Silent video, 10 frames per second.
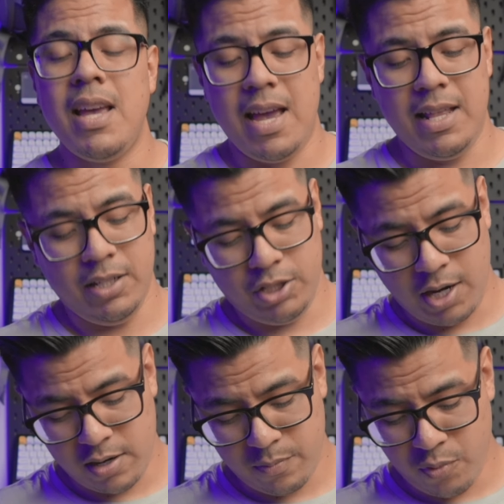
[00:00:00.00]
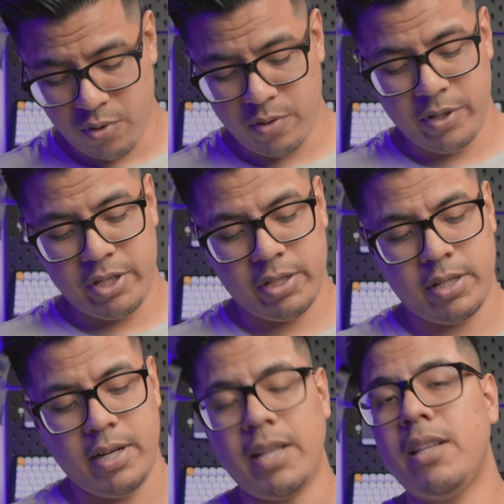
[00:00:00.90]
and the daughter board, which is
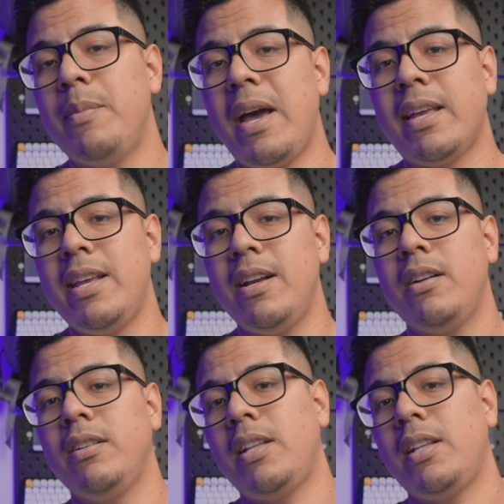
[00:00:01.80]
connected back here,